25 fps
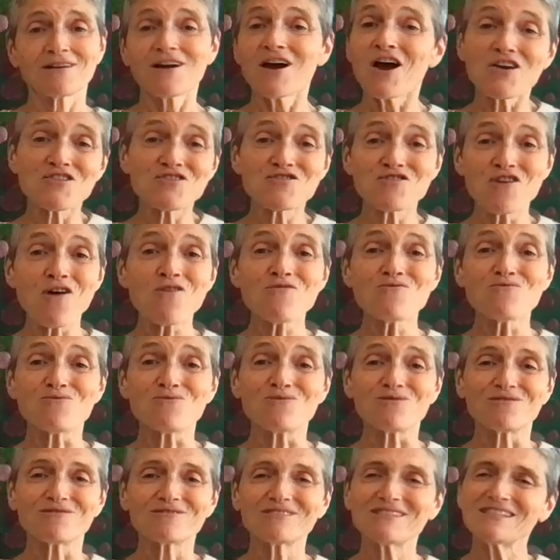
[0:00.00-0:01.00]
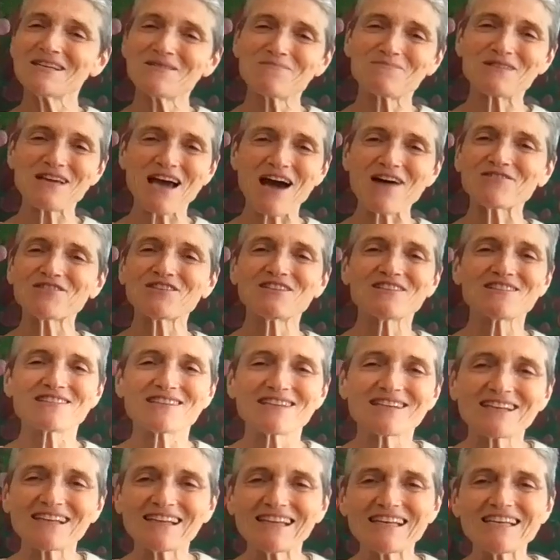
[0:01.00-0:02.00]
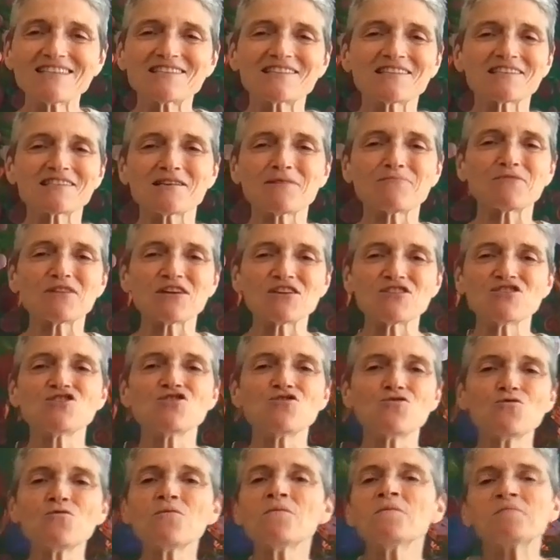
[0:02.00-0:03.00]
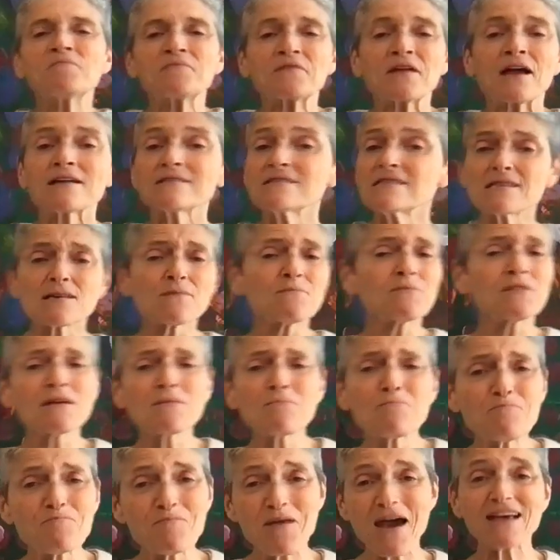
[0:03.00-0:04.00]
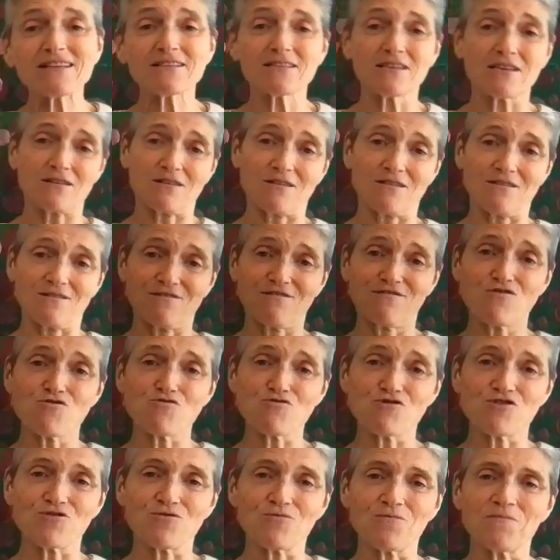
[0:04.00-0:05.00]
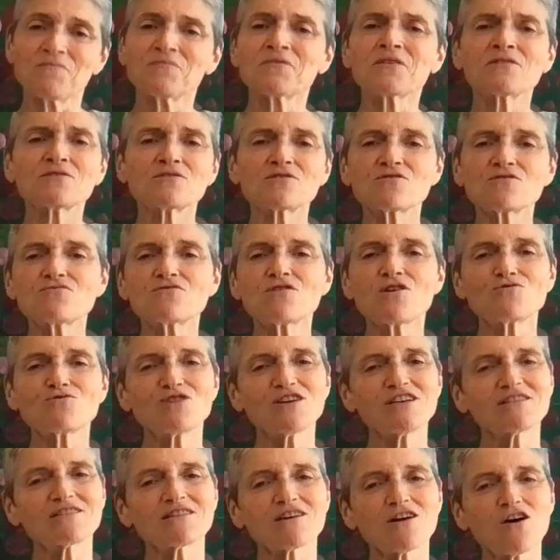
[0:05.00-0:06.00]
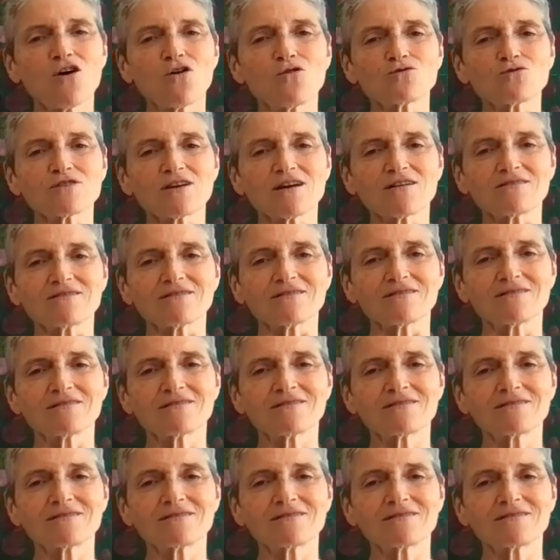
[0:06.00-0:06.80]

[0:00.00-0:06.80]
and know deep down that it's going to lead to something new and something better for you. So no need to hold on.